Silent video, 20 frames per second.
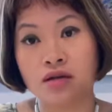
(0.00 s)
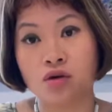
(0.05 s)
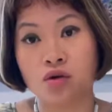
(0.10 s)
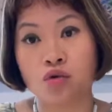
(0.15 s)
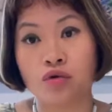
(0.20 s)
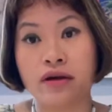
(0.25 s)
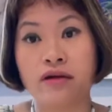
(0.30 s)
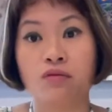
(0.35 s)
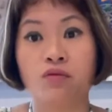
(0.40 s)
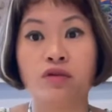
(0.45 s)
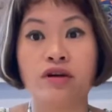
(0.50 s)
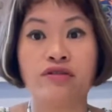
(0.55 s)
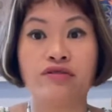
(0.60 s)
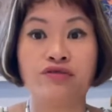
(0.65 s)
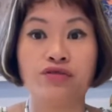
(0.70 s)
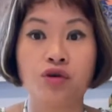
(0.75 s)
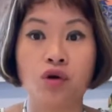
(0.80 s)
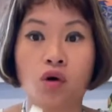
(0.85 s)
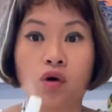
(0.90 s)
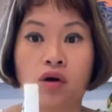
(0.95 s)
grid
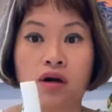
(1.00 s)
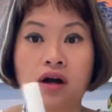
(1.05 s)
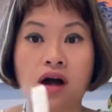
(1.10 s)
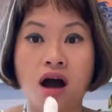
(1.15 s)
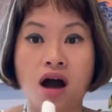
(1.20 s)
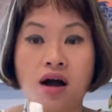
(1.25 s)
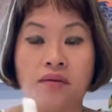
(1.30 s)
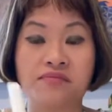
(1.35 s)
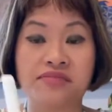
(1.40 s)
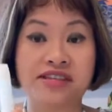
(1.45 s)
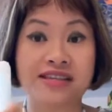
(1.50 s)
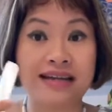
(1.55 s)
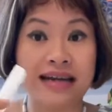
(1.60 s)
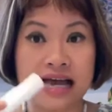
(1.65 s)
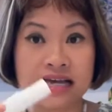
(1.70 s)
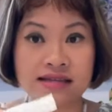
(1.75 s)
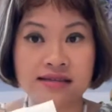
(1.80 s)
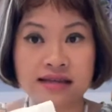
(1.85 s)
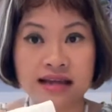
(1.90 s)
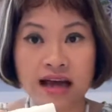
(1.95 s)
with your
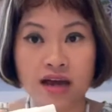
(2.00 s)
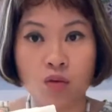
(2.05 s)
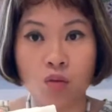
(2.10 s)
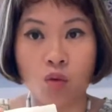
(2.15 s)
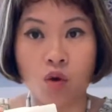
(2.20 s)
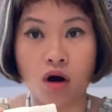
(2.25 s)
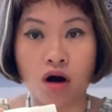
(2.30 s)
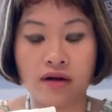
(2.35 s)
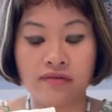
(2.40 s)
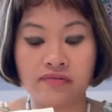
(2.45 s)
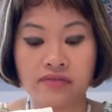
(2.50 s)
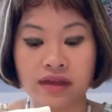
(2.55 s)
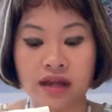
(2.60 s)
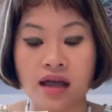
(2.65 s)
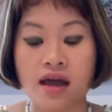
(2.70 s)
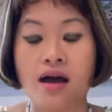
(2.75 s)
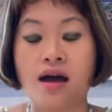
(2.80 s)
celestine wand,